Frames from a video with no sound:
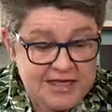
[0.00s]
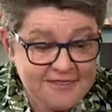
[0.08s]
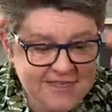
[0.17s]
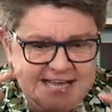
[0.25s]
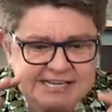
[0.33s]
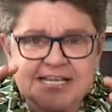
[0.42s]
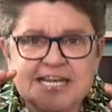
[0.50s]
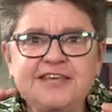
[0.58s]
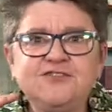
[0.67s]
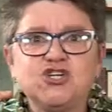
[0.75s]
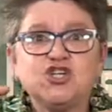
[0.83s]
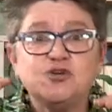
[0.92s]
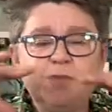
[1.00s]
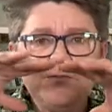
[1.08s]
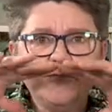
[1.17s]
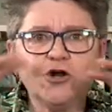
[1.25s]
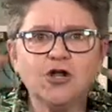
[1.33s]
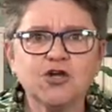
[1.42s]
These leaves should be
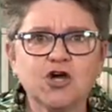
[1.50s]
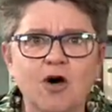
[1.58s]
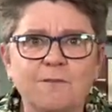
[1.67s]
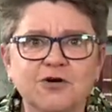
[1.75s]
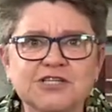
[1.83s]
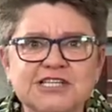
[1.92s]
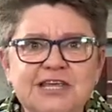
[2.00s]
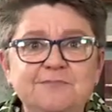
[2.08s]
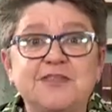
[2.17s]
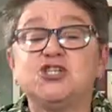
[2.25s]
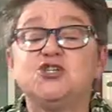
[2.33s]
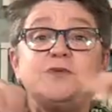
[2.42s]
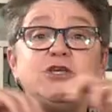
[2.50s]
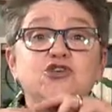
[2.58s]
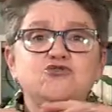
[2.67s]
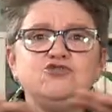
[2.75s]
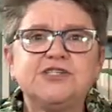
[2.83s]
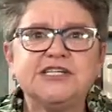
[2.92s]
put on the compost heap. They should be
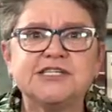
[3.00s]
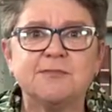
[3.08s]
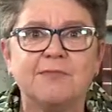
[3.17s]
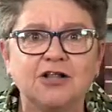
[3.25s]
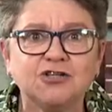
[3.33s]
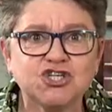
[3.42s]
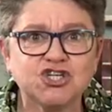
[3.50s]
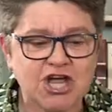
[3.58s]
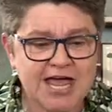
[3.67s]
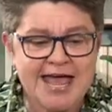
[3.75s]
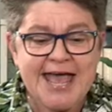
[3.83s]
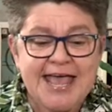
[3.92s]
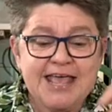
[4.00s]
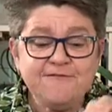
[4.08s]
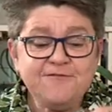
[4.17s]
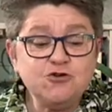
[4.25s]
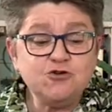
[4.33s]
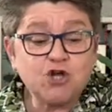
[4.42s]
used as a mulch.
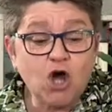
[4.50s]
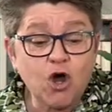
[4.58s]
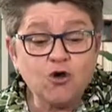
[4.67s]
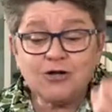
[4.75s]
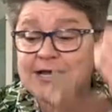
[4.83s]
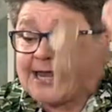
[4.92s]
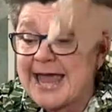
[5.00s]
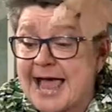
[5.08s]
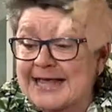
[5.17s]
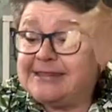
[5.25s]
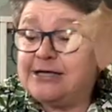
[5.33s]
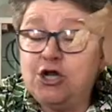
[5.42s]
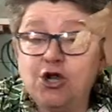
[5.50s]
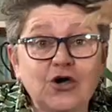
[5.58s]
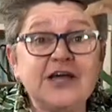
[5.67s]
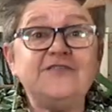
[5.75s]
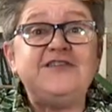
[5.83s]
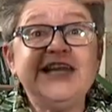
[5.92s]
If you don't like the
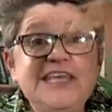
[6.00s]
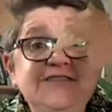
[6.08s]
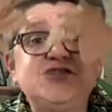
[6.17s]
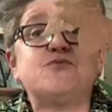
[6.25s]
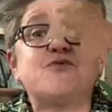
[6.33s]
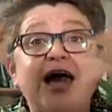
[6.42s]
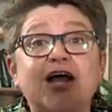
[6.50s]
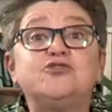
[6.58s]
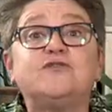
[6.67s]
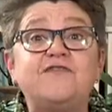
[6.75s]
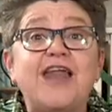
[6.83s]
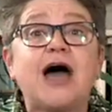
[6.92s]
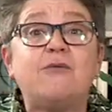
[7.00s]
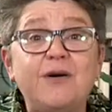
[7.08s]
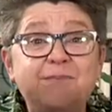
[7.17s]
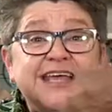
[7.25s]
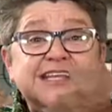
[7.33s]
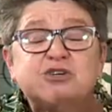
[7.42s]
look of leaves around your flower
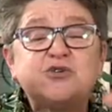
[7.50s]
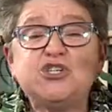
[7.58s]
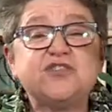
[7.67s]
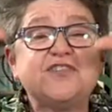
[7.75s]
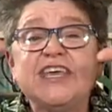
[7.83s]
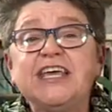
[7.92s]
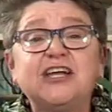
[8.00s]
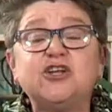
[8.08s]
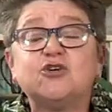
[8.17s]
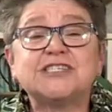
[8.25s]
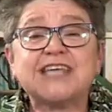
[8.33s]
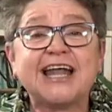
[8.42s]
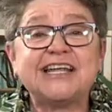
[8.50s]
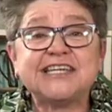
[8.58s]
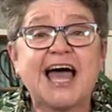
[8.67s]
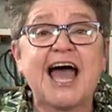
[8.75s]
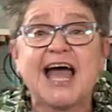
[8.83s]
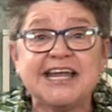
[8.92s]
beds because you think it looks
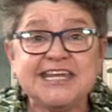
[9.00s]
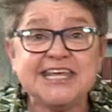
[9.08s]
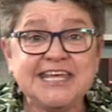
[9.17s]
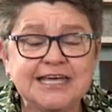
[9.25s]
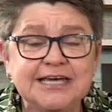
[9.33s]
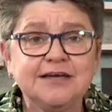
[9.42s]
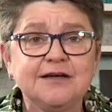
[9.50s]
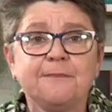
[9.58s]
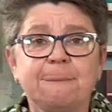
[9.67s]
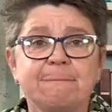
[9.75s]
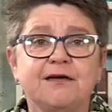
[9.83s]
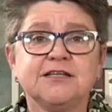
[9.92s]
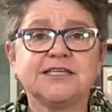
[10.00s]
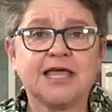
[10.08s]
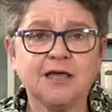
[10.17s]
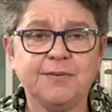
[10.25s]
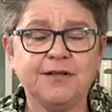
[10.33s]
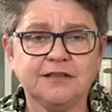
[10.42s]
untidy,
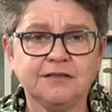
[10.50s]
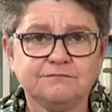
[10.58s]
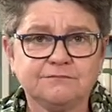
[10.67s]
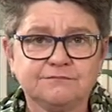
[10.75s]
Take a pill.